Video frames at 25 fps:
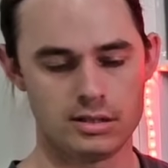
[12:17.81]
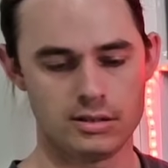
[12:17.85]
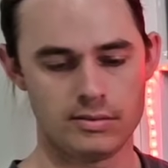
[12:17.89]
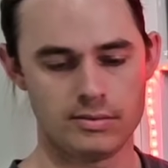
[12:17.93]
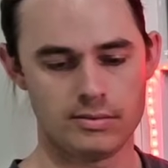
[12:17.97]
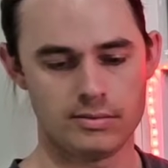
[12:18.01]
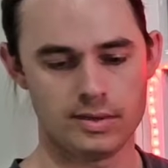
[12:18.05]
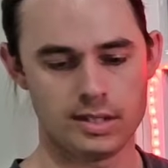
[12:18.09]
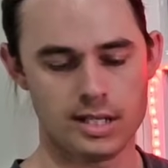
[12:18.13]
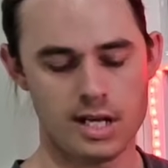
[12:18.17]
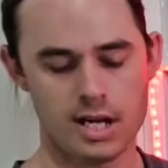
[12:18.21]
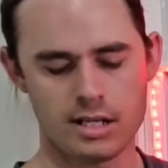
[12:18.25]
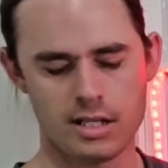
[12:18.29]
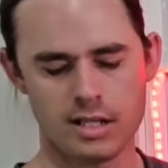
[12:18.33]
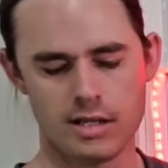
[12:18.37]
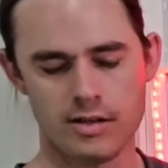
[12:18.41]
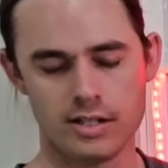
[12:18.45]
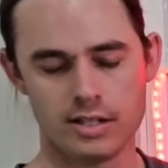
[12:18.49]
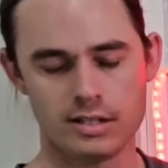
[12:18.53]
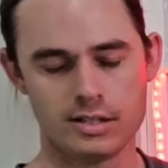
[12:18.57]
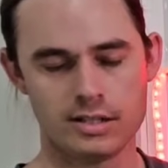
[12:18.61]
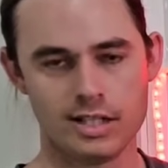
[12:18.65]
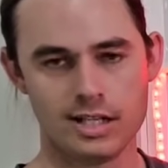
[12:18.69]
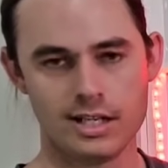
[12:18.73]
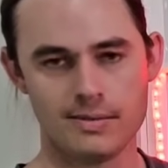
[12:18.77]
without
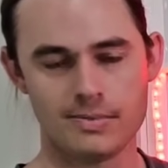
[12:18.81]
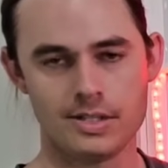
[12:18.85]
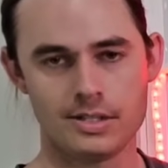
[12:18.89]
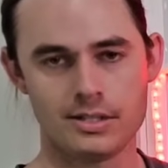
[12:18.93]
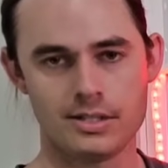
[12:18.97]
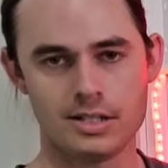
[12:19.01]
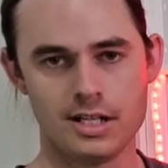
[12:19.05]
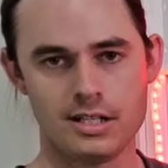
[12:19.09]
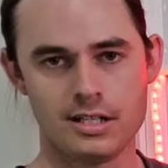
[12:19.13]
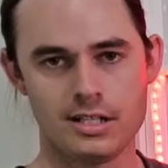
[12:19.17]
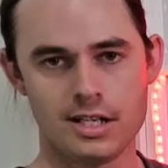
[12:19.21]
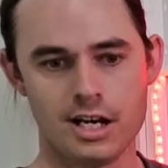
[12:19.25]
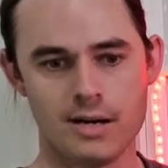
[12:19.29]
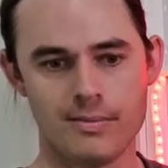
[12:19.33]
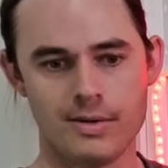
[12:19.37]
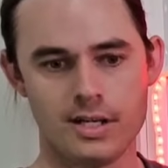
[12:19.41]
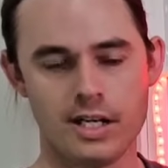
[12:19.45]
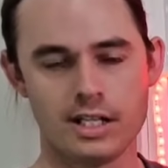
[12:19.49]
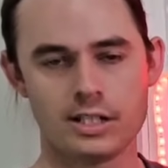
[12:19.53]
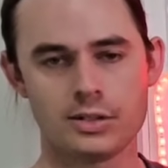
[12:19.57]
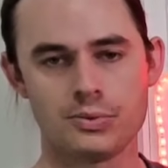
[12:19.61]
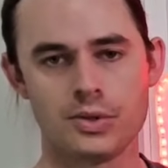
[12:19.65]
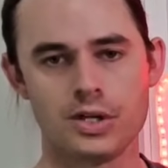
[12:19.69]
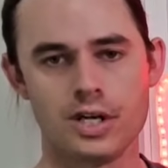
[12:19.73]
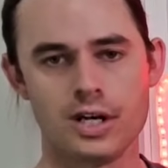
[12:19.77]
going into heaps of detail, but
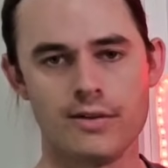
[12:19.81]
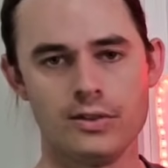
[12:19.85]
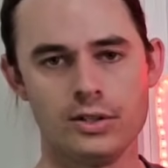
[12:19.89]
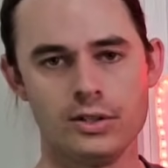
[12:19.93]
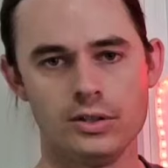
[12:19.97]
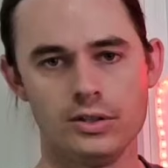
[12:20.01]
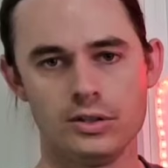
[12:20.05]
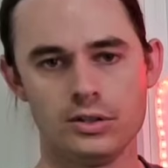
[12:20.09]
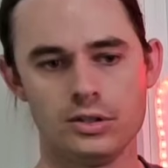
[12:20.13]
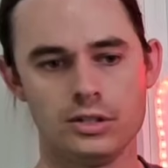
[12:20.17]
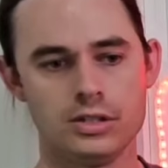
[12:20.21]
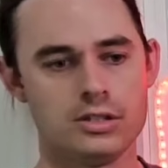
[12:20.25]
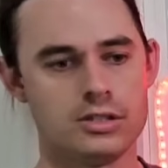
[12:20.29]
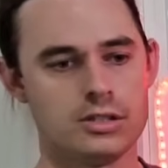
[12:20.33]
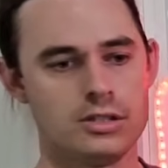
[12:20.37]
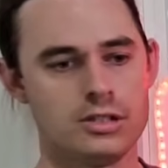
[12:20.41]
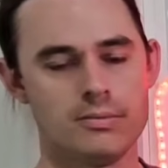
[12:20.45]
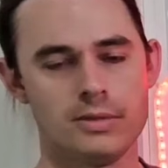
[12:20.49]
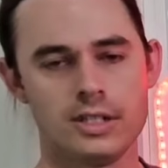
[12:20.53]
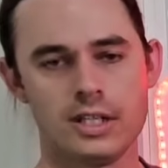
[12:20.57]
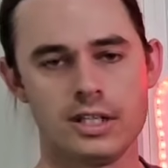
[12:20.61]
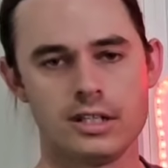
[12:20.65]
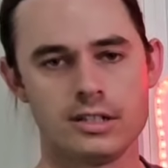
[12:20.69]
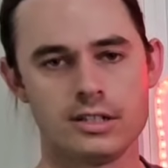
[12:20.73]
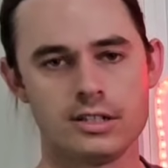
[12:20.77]
XY Evolutions and
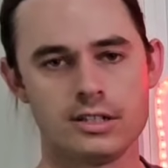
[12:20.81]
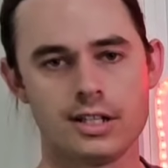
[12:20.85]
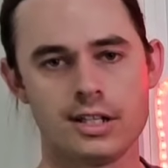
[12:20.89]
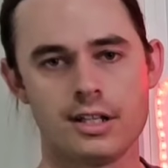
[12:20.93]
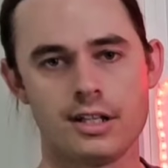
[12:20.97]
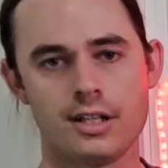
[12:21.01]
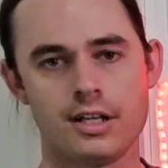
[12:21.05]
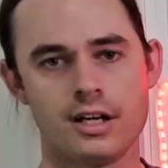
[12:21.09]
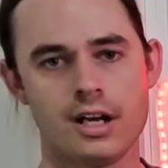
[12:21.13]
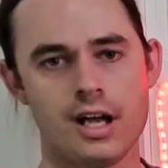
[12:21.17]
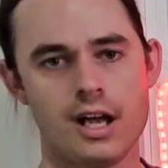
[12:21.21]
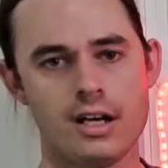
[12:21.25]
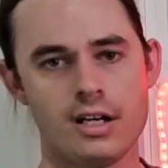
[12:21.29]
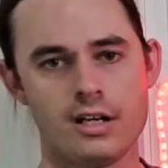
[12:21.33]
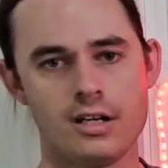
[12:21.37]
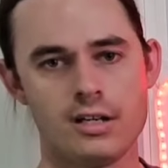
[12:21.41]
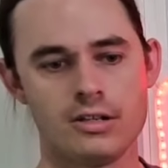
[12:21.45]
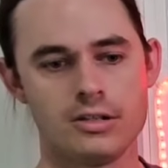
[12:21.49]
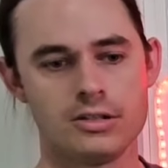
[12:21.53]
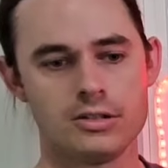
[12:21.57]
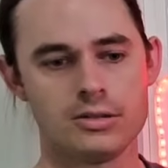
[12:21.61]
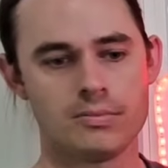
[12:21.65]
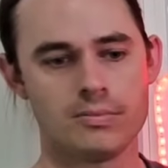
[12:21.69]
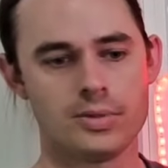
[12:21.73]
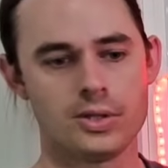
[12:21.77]
not being able to sell it at
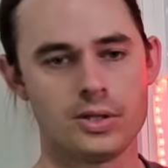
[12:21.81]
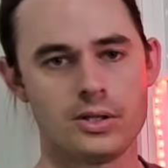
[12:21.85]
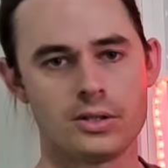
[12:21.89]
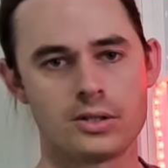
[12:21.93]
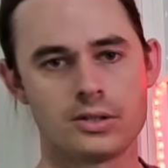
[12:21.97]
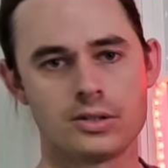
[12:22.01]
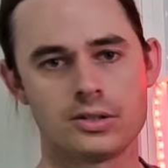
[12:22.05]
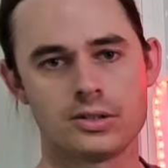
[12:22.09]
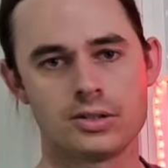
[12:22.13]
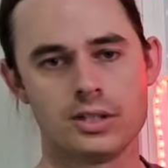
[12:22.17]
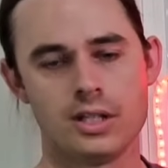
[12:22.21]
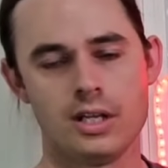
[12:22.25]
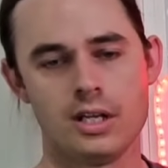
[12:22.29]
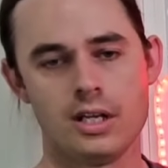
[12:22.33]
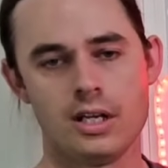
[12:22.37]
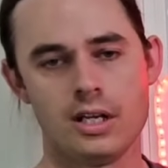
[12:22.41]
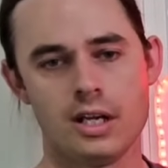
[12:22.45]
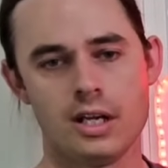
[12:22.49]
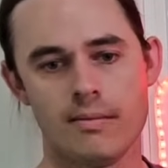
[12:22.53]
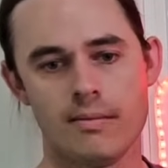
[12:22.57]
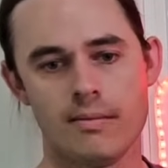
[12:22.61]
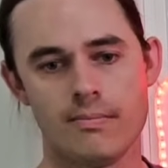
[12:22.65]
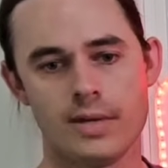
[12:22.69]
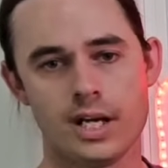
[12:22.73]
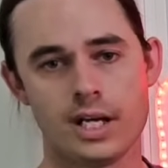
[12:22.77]
$80 a box
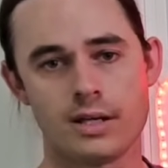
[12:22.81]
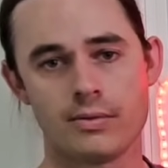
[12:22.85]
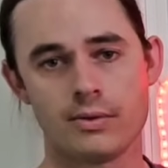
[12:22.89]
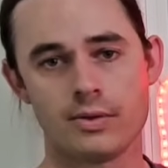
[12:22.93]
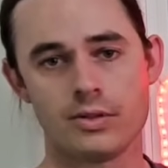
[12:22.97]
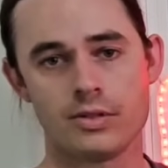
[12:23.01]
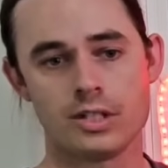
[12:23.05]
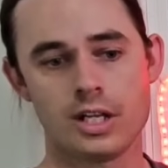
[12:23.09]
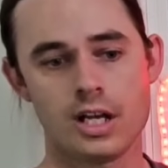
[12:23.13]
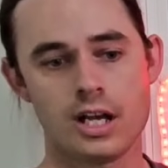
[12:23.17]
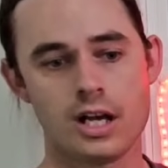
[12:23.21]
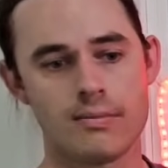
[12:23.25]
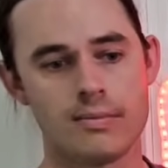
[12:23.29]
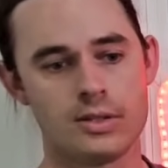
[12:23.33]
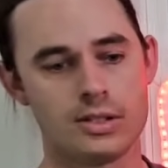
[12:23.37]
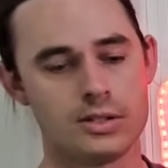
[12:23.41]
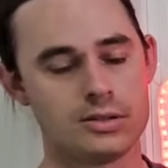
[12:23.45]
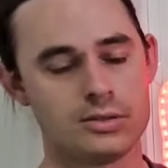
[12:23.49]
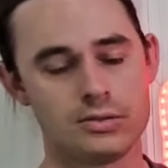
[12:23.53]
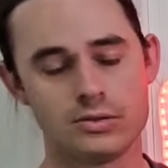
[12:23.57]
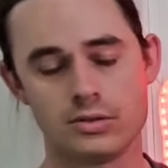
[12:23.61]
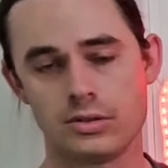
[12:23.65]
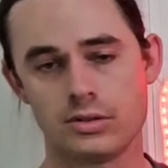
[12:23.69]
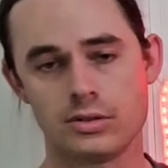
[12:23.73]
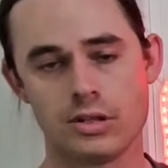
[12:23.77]
back when it was out
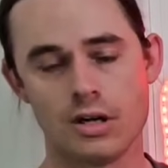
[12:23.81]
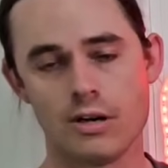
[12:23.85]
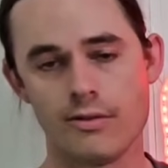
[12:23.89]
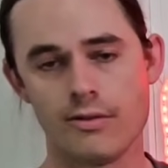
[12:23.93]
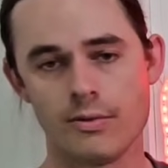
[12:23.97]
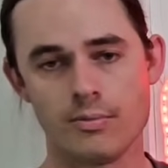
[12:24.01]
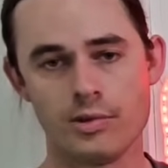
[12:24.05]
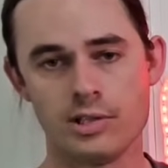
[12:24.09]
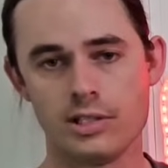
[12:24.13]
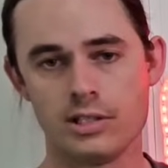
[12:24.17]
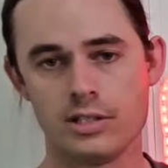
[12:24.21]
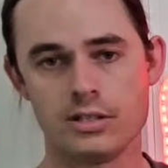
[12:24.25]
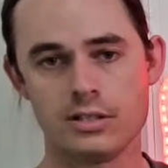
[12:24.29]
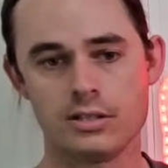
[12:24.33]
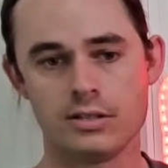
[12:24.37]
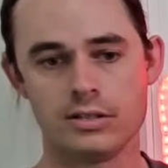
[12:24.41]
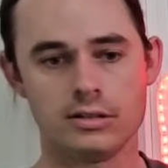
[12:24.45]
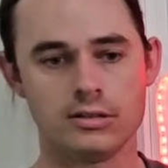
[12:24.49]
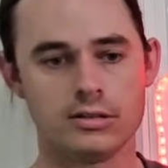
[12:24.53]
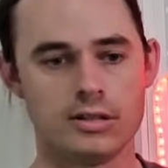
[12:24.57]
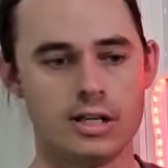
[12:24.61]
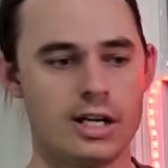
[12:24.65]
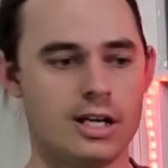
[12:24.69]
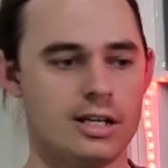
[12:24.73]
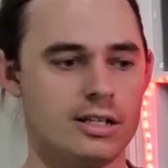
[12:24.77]
because it was just overprinted to the
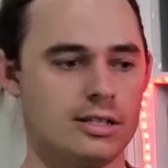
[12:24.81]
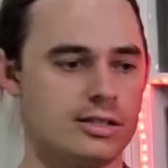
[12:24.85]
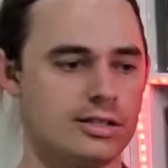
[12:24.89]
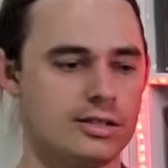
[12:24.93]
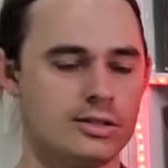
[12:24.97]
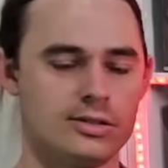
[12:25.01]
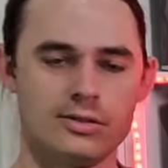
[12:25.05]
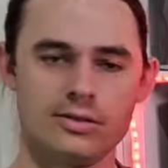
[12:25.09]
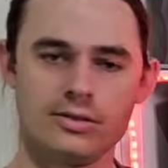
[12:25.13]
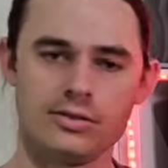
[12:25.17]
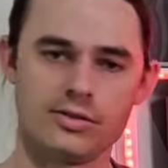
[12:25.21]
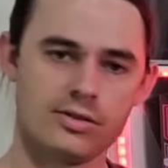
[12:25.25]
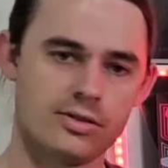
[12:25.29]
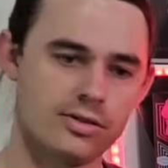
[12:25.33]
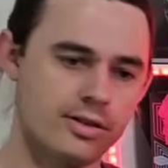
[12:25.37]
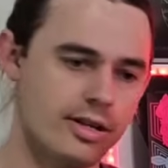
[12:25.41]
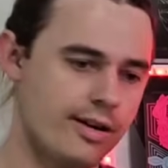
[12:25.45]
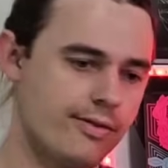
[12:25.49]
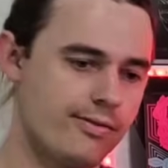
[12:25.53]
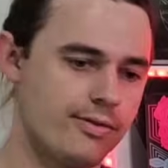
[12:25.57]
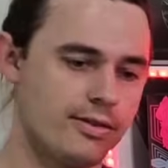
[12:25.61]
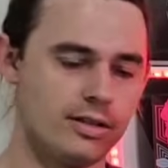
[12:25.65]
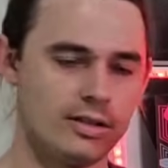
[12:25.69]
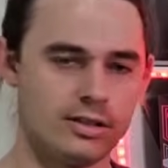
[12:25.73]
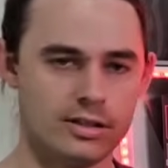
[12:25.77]
ground, and just thought,
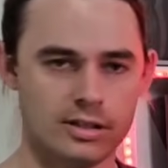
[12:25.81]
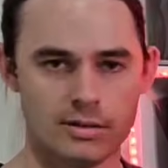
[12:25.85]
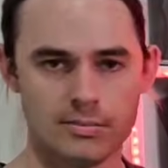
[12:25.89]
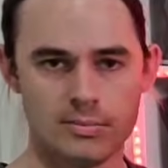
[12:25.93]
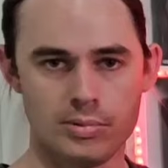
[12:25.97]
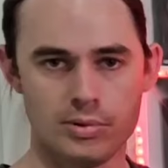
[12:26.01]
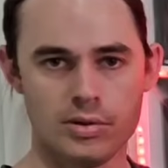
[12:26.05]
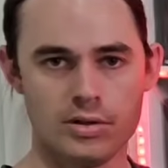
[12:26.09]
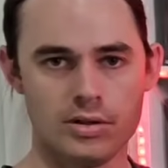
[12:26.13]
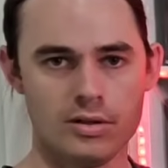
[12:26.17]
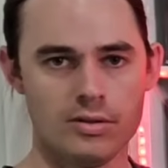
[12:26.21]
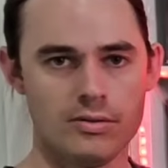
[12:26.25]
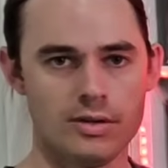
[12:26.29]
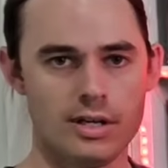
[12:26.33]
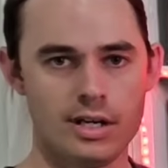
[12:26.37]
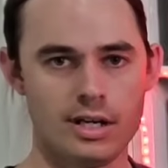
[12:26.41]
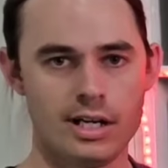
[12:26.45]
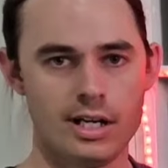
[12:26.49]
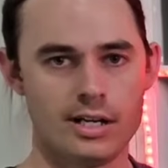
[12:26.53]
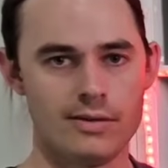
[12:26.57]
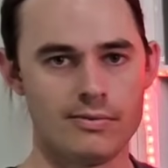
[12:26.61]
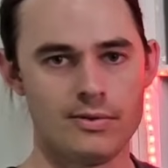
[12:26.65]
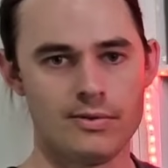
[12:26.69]
stuff it, I'm going to put it away.